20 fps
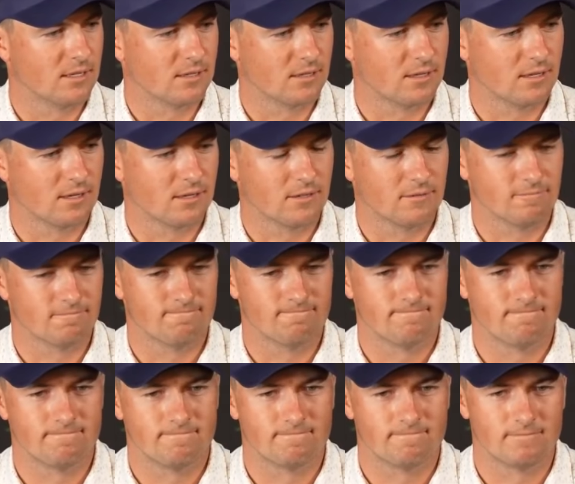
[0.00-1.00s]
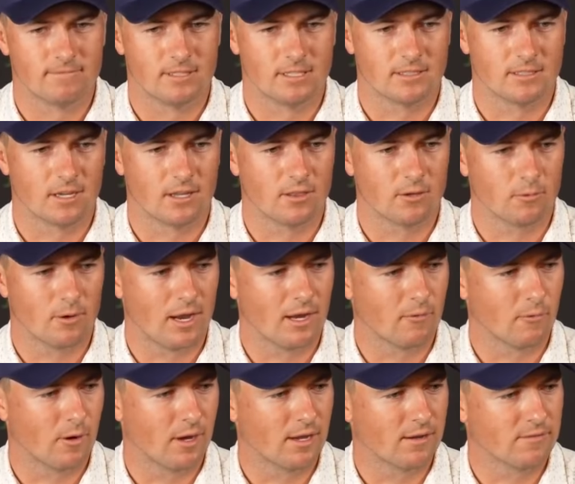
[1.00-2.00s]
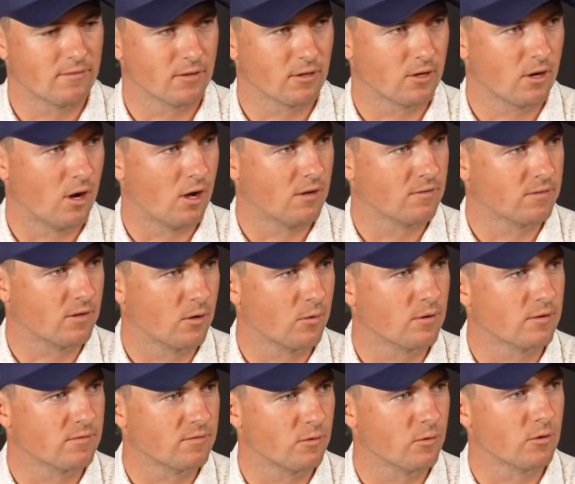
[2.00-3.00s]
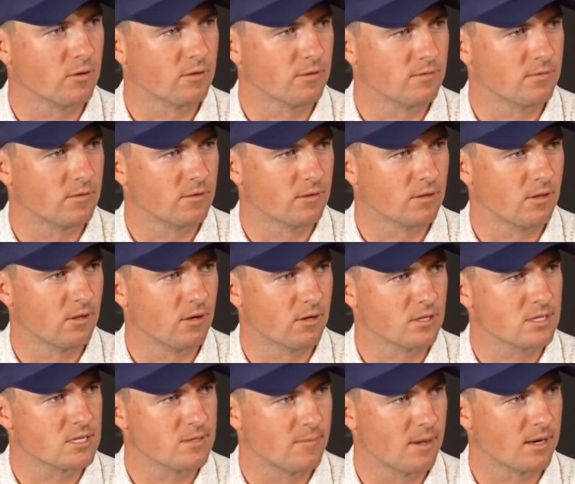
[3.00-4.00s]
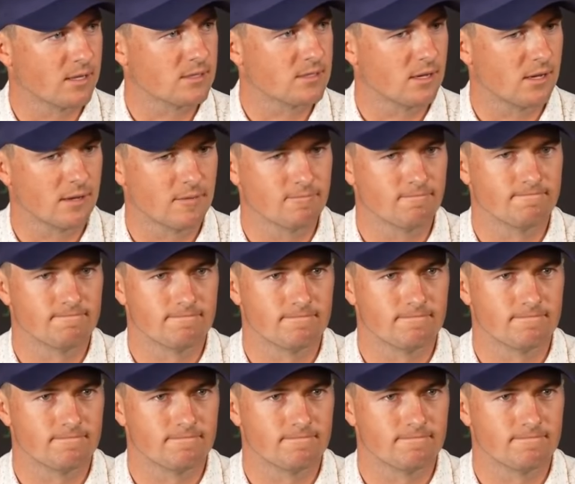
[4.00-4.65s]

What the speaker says: done the right way for golf going forward for the longest amount of time,